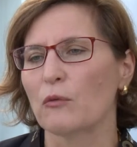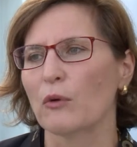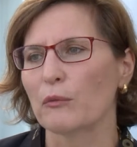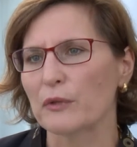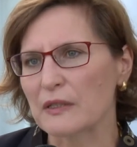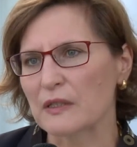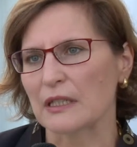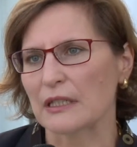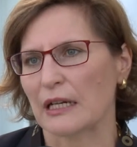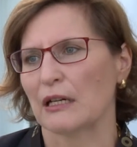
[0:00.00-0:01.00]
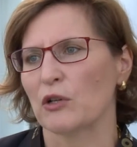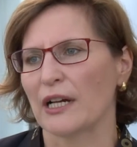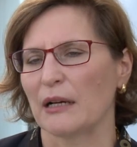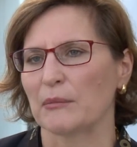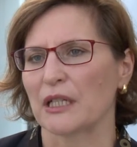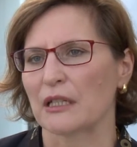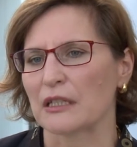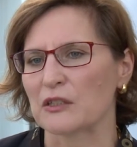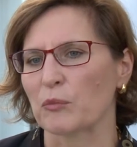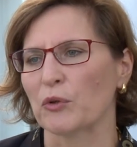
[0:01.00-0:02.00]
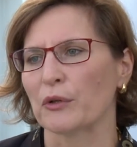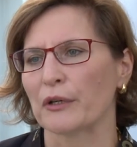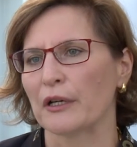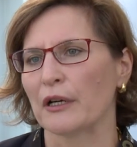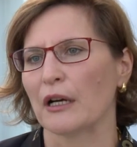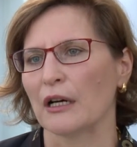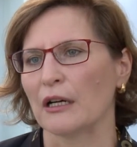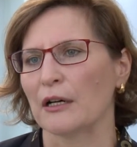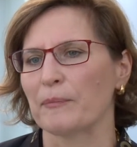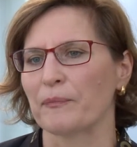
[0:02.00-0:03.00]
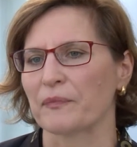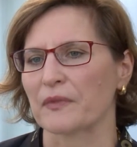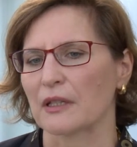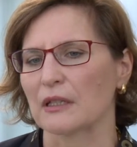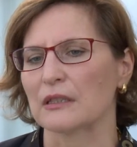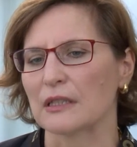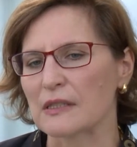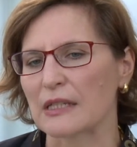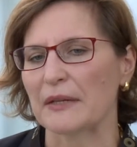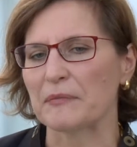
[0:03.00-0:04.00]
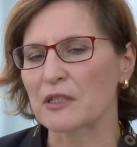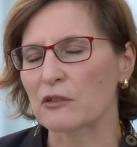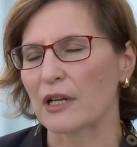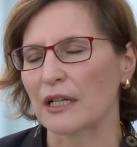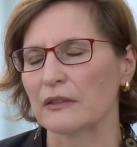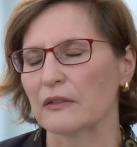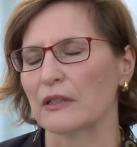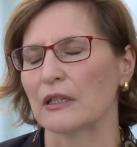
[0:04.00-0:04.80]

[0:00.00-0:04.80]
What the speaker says: What we see now coming is more the same trend